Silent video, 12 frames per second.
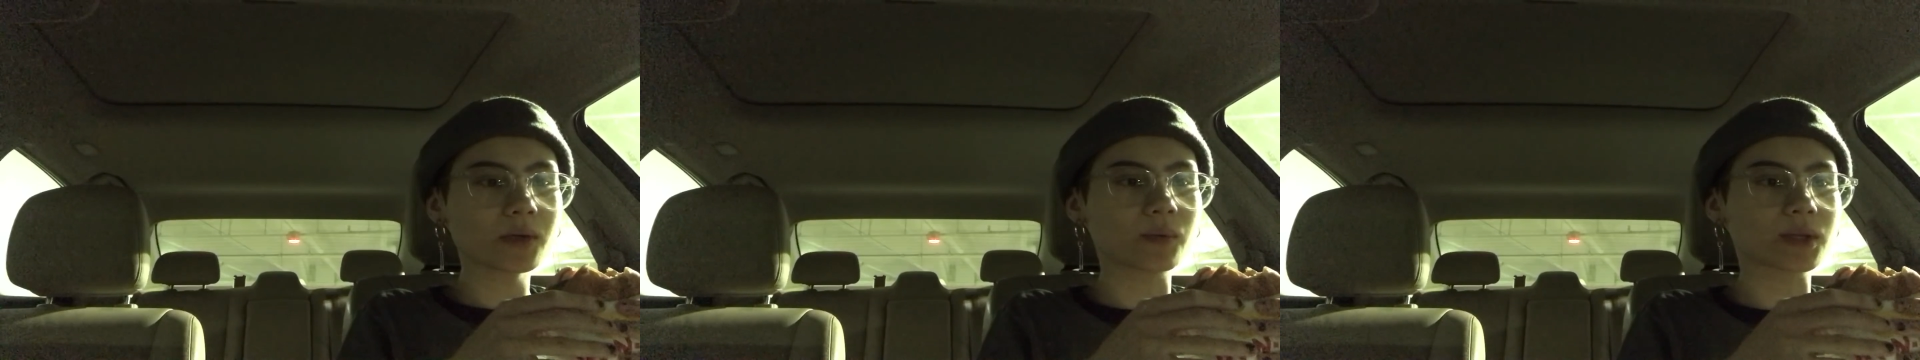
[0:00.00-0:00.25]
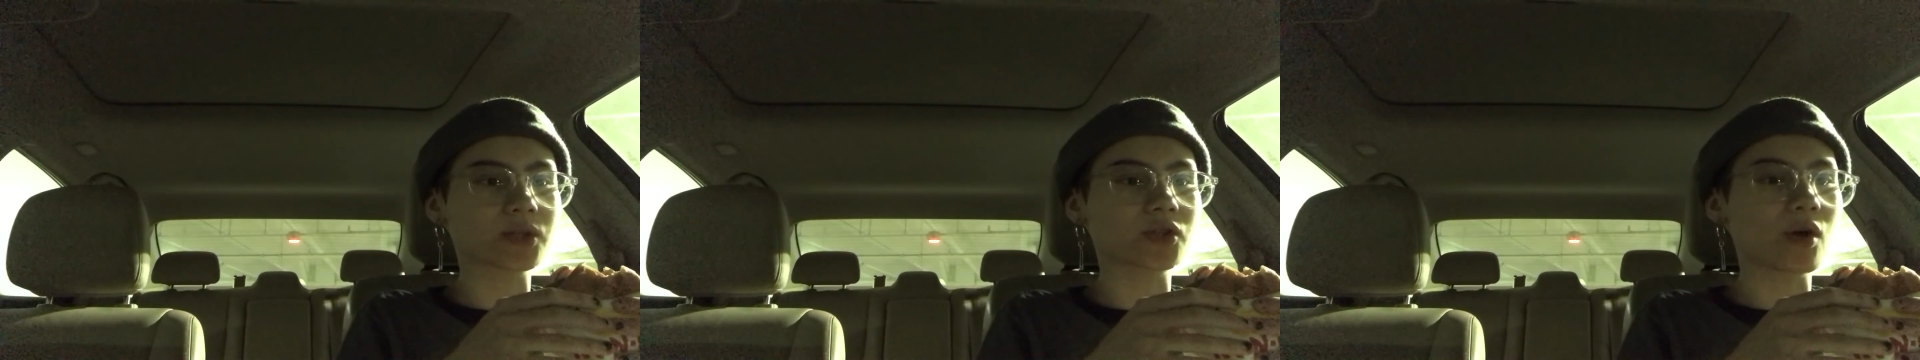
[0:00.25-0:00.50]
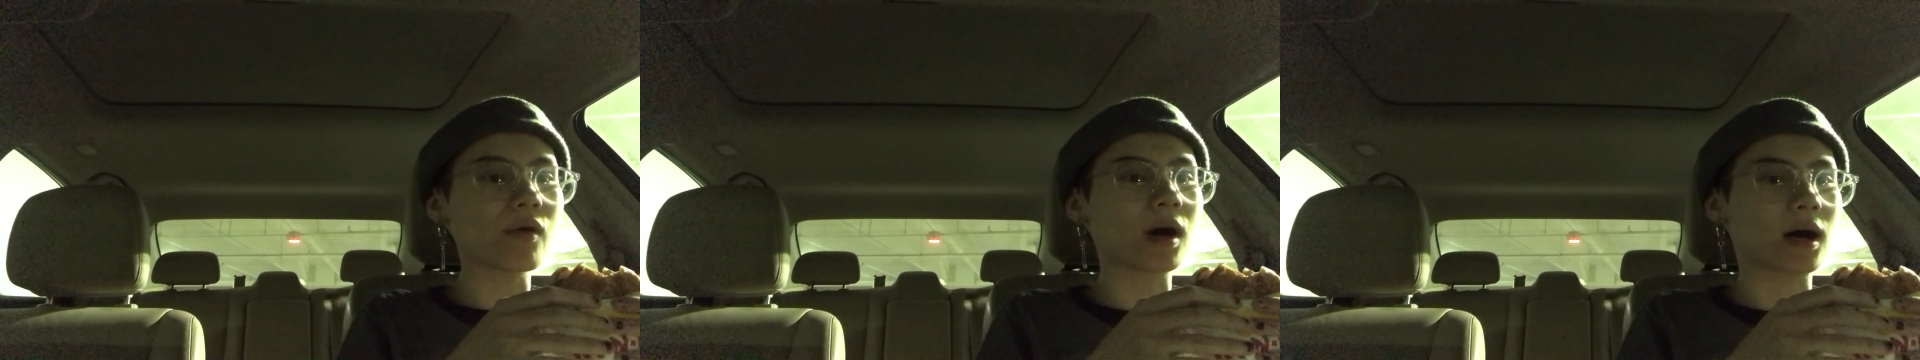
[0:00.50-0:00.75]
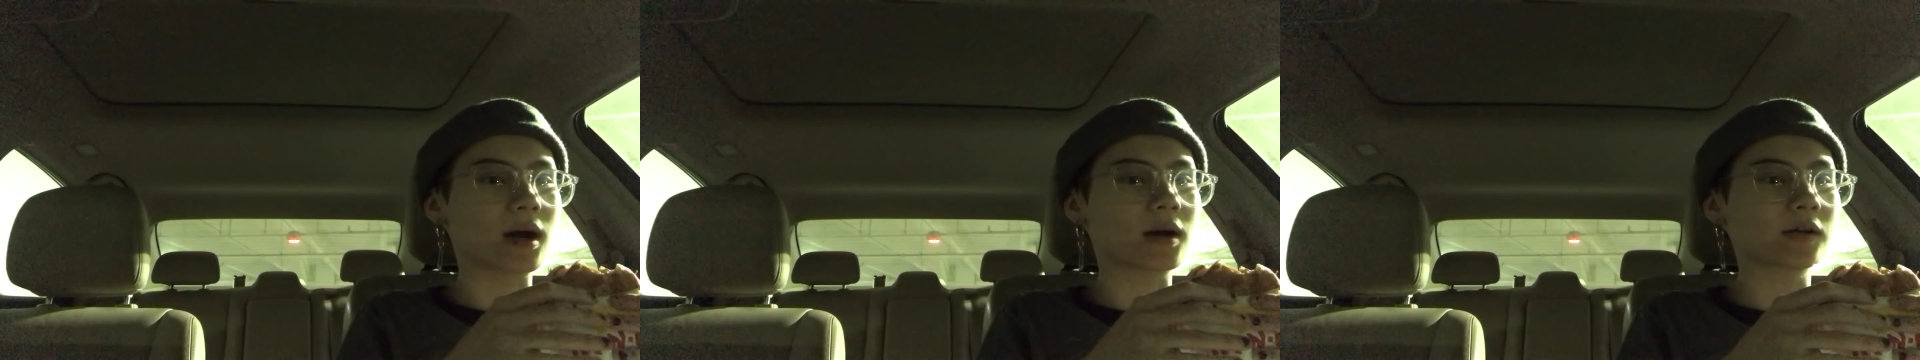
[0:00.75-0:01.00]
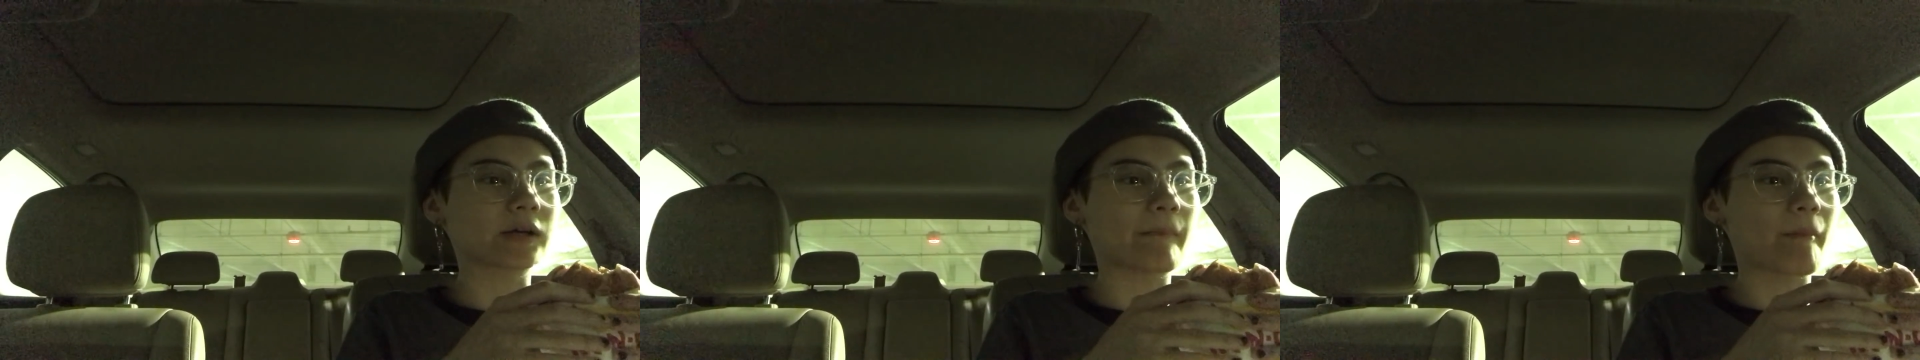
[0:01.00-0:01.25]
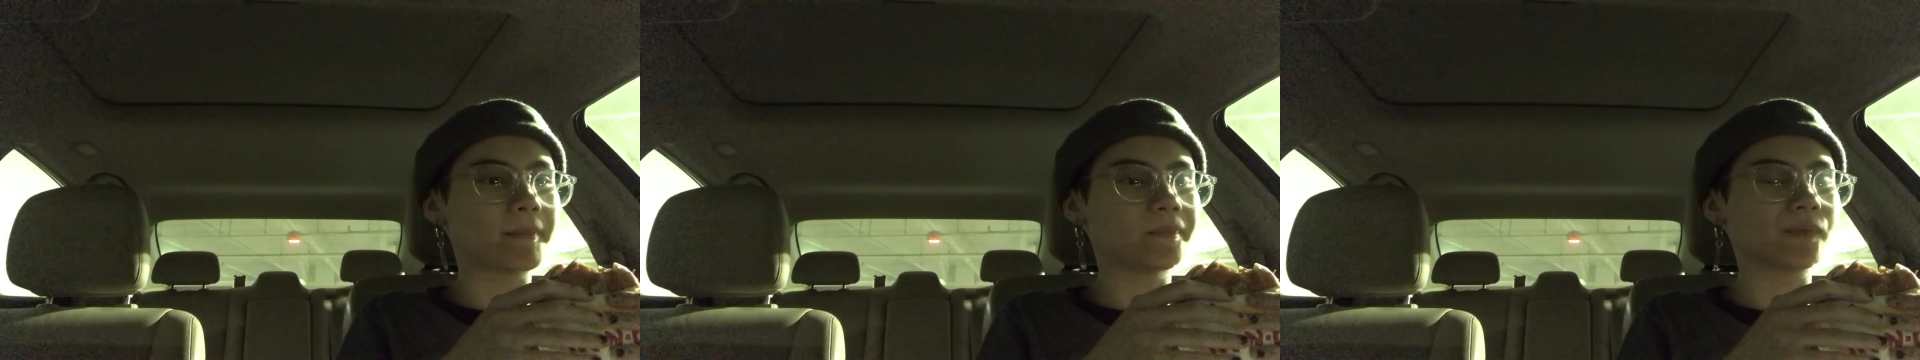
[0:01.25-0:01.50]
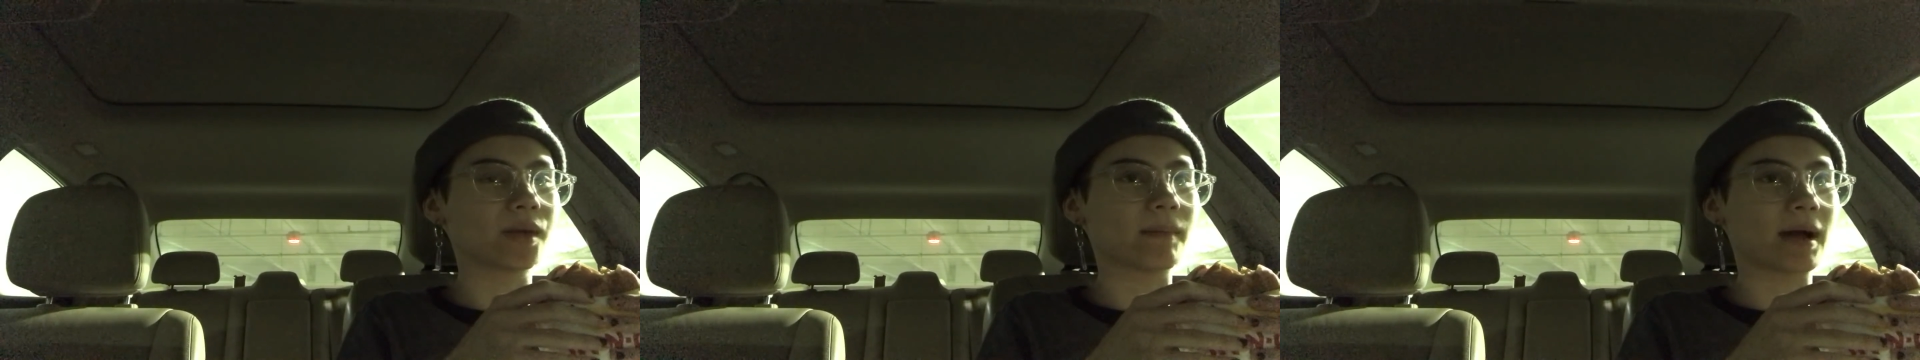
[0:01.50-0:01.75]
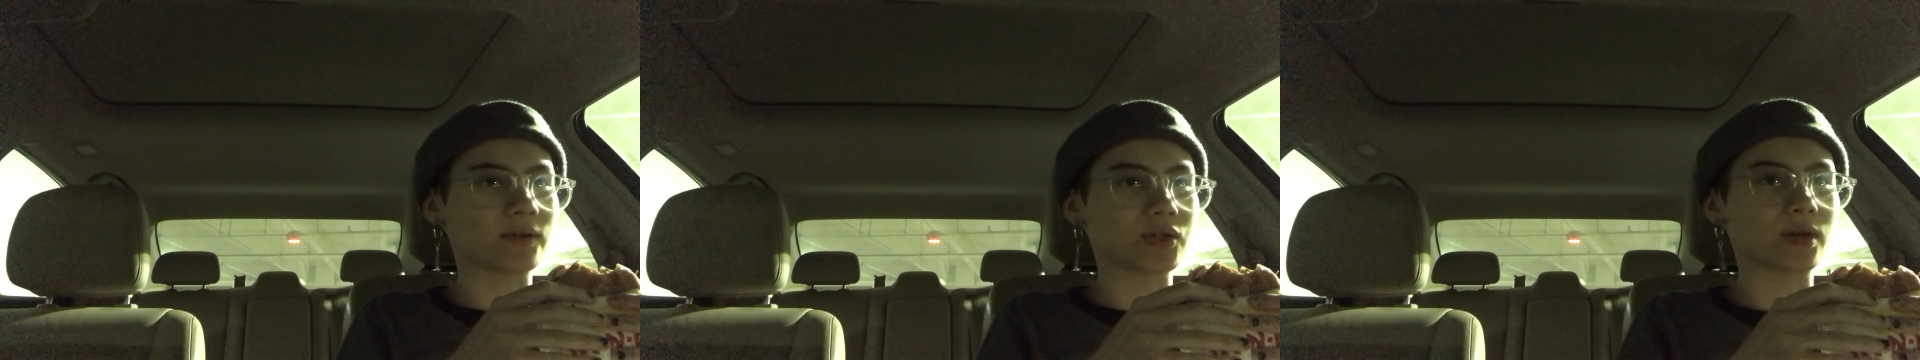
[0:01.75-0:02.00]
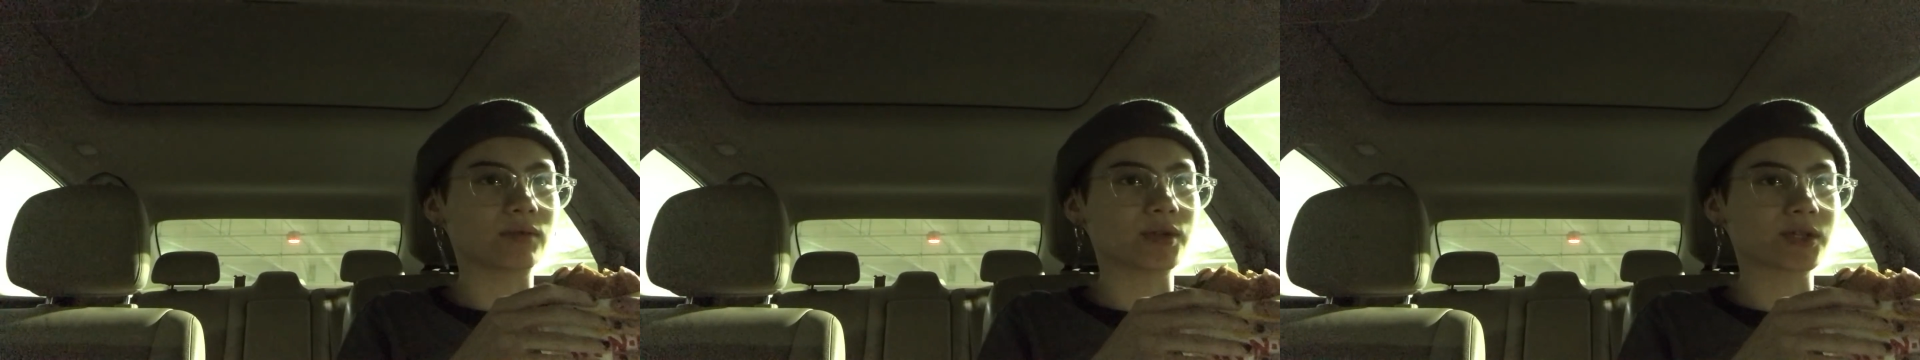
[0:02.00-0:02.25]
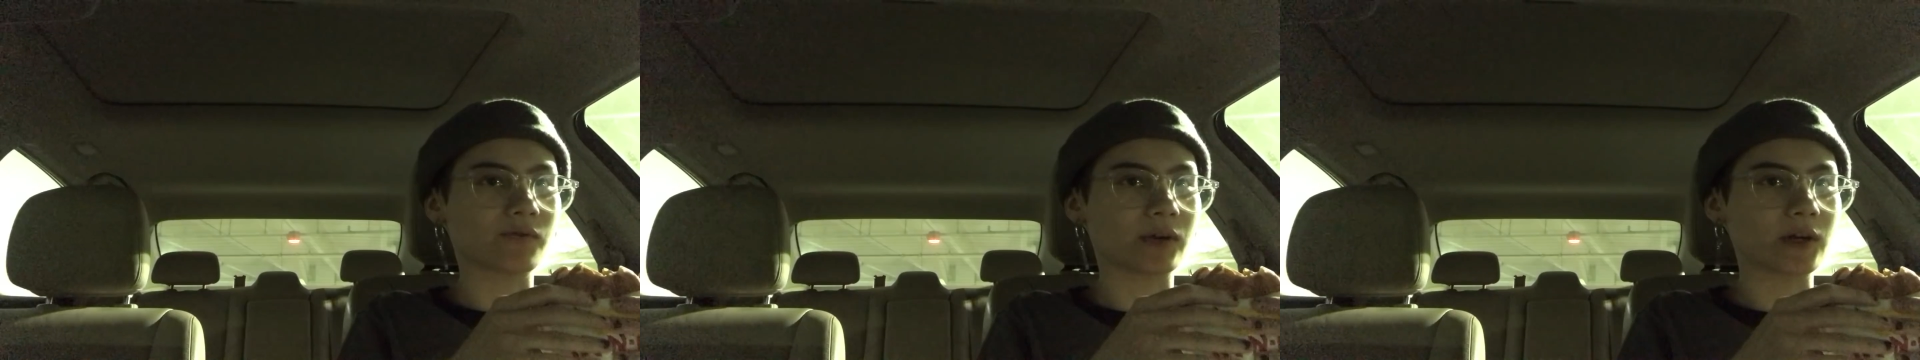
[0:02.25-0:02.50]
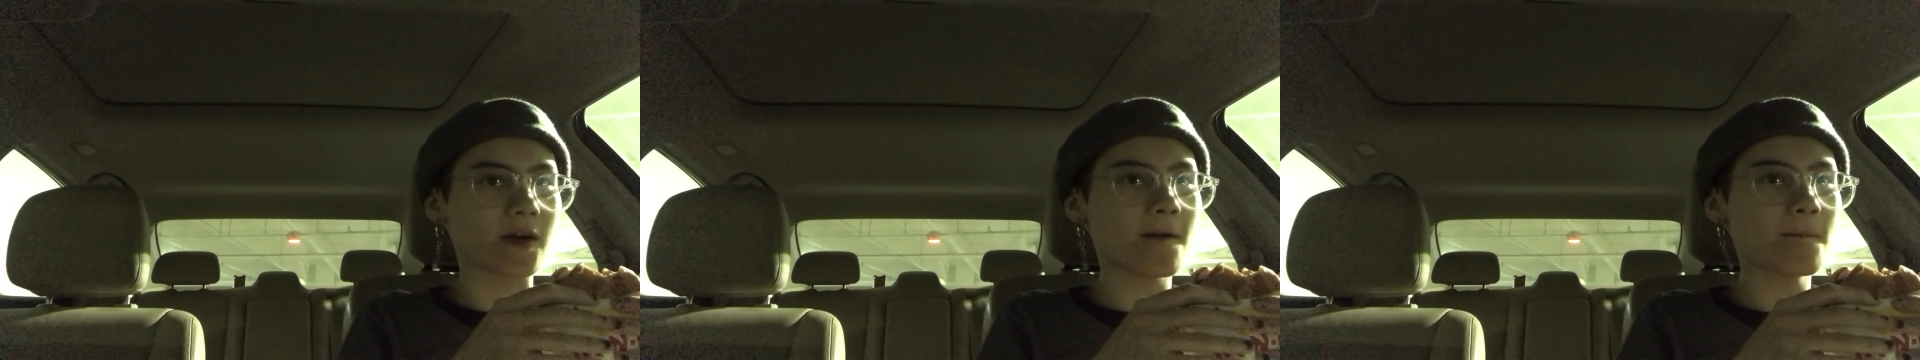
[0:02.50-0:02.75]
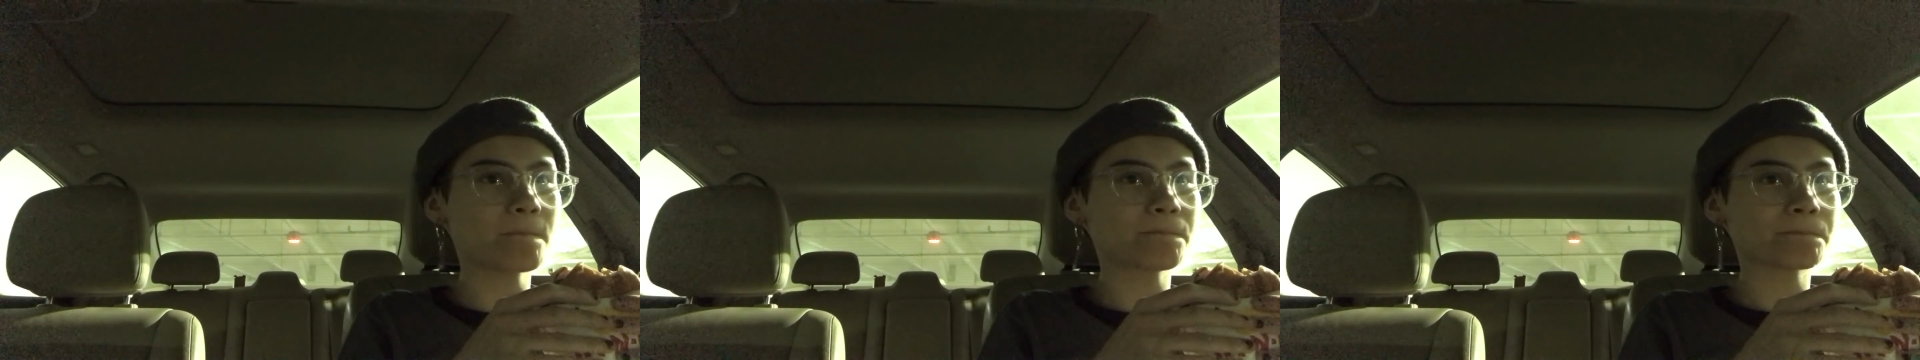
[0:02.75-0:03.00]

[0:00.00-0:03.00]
What's so hard about doing this video